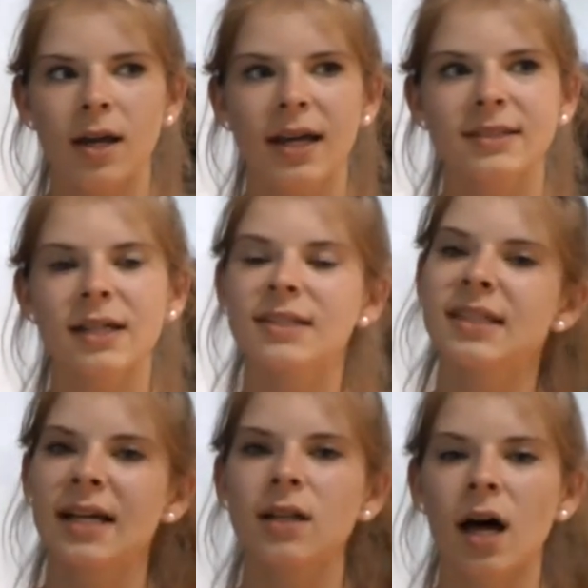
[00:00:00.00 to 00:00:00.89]
it does
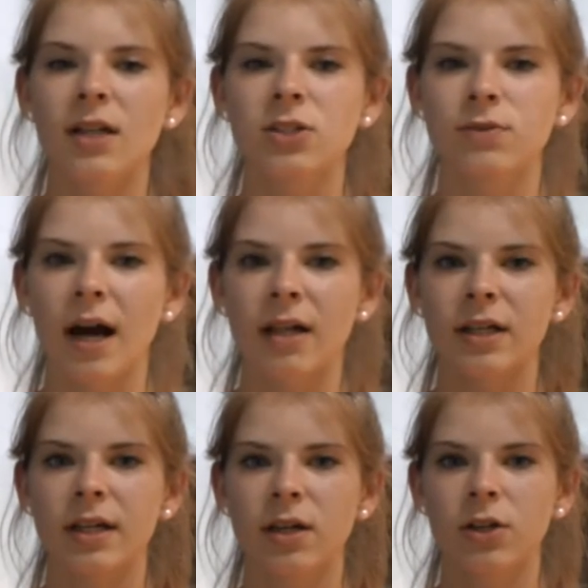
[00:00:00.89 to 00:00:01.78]
take a lot to
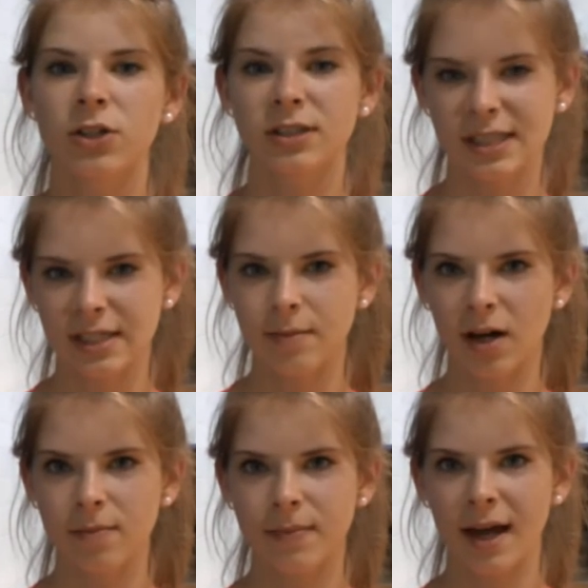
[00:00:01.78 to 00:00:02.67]
rally your team
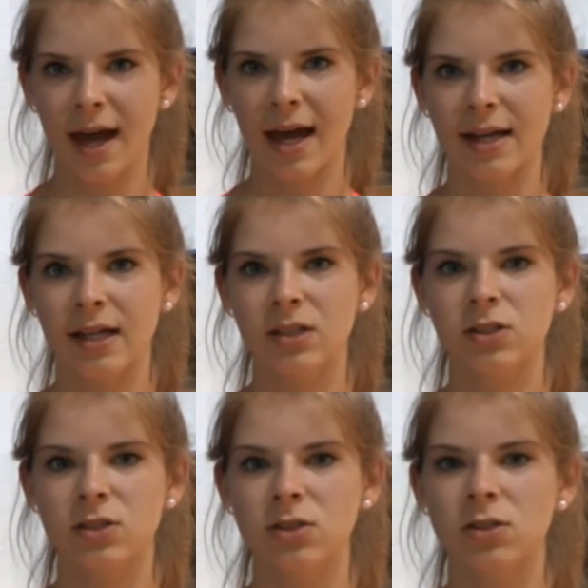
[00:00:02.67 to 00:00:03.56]
up, and
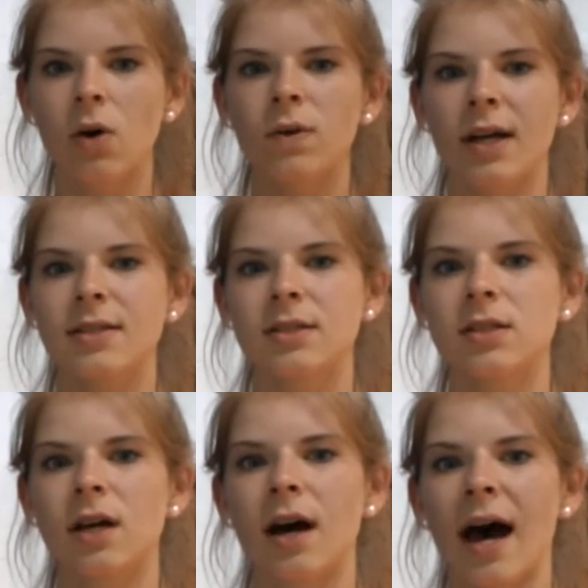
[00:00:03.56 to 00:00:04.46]
it's so
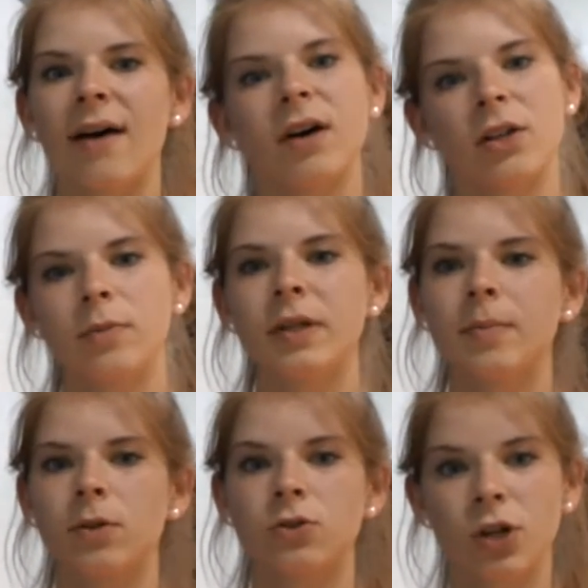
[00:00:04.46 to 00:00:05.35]
nice to have other
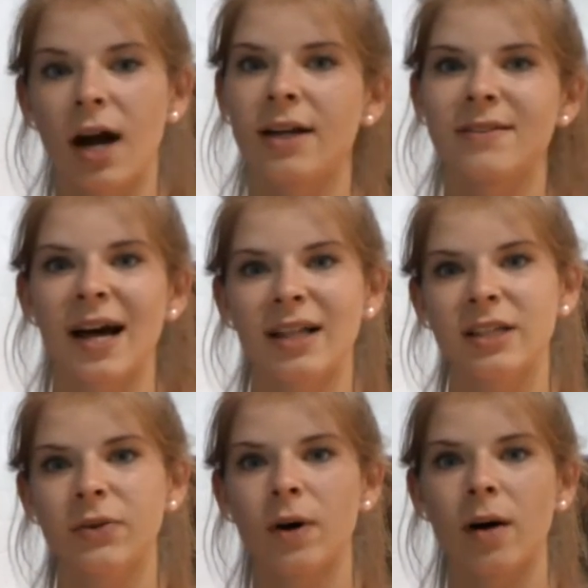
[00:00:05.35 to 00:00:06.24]
people trying to rally
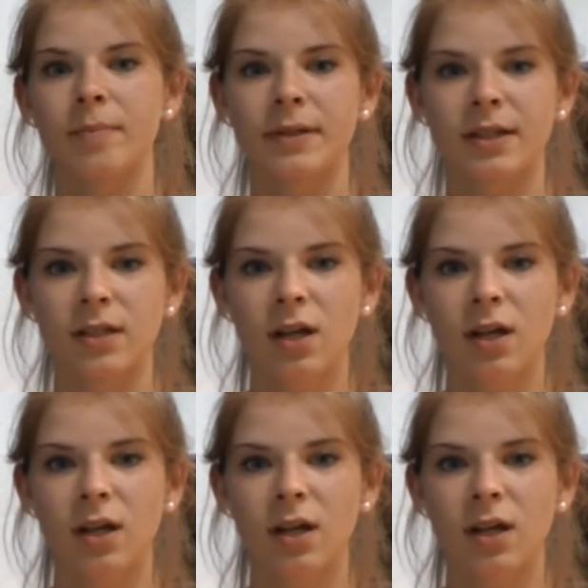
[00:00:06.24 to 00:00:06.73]
you up and